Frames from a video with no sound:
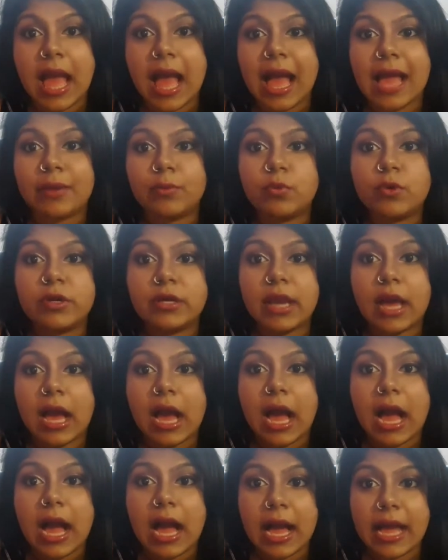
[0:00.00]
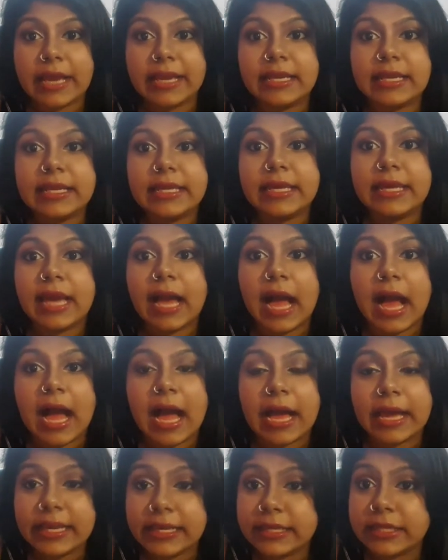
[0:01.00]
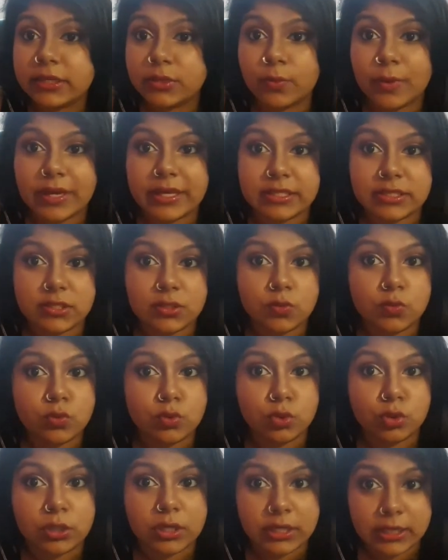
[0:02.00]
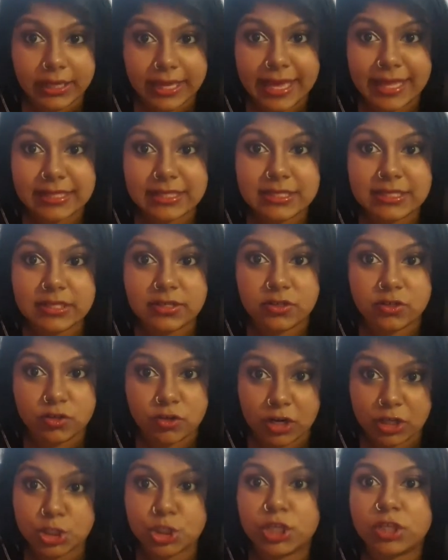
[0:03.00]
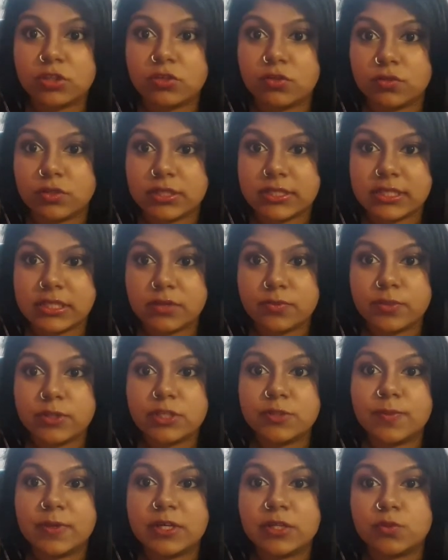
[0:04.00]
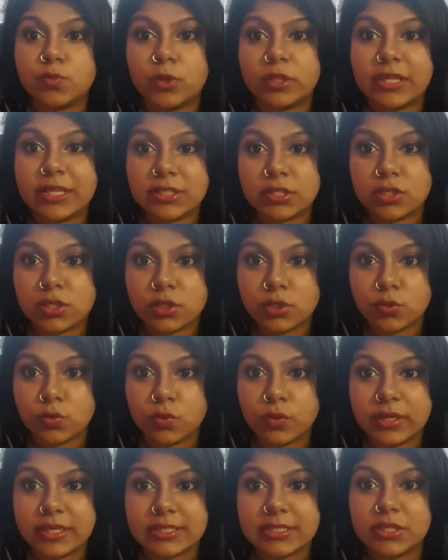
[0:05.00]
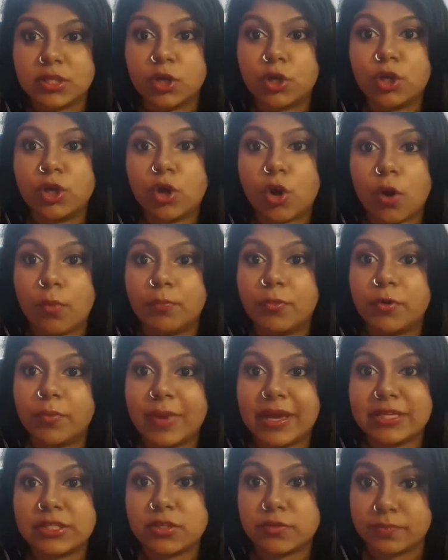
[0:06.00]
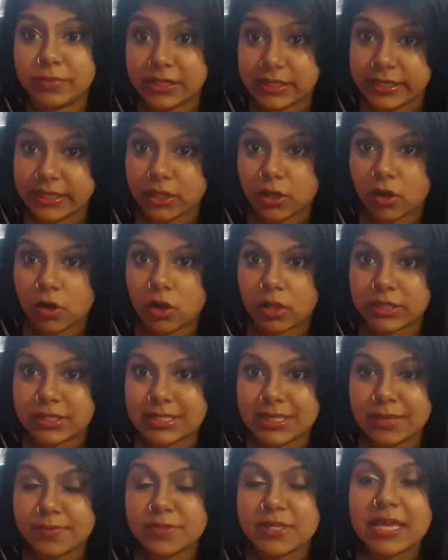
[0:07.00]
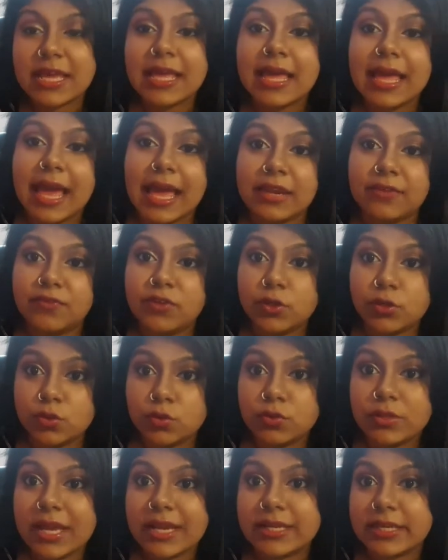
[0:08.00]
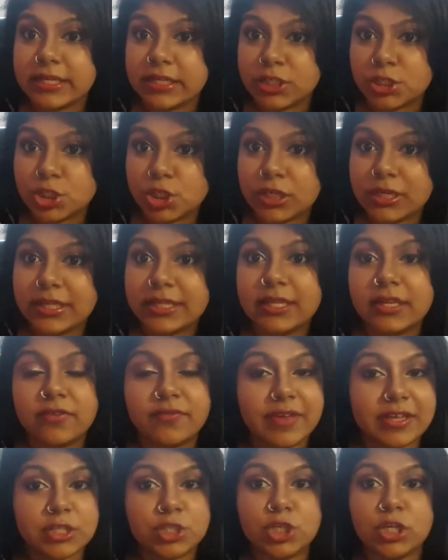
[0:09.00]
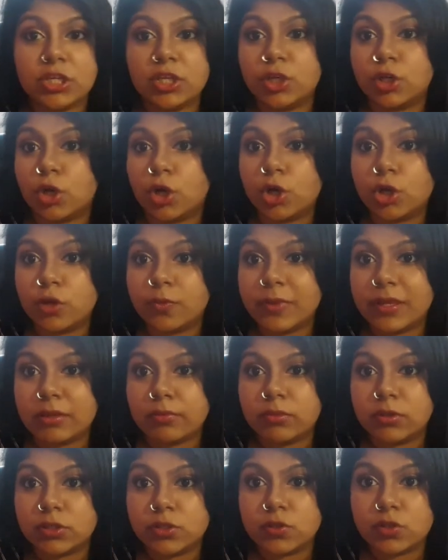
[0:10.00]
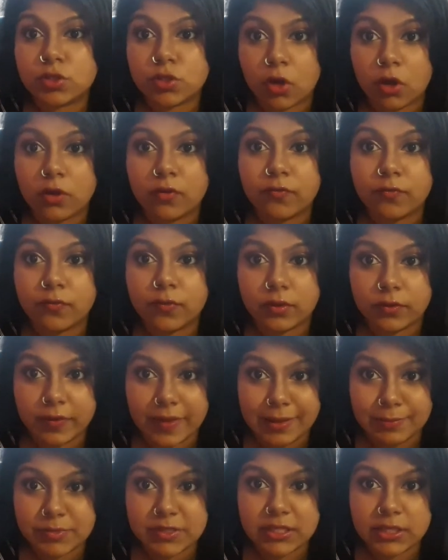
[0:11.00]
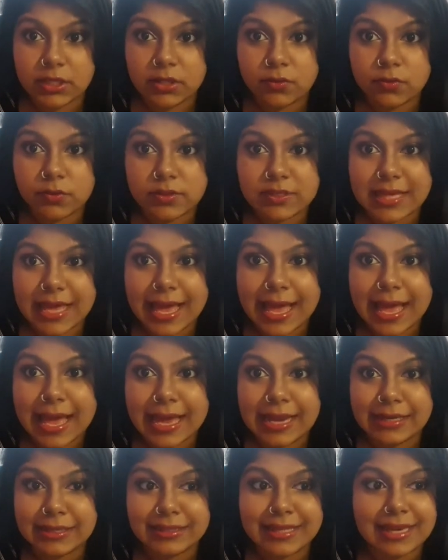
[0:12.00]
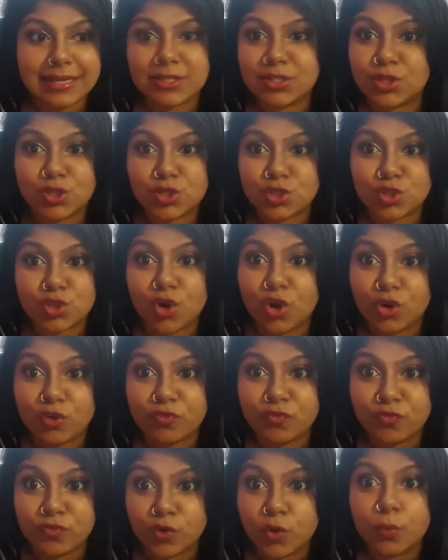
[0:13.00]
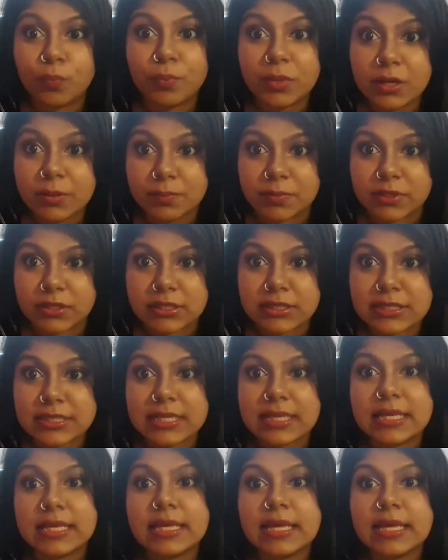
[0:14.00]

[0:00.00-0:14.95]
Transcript: I would highly advise you against rushing through the syllabus, because what that's going to do is that you're going to compromise on building your concepts, and if you do that initially, then eventually you're not going to be able to solve the MCQs, and that is going to solve no purpose.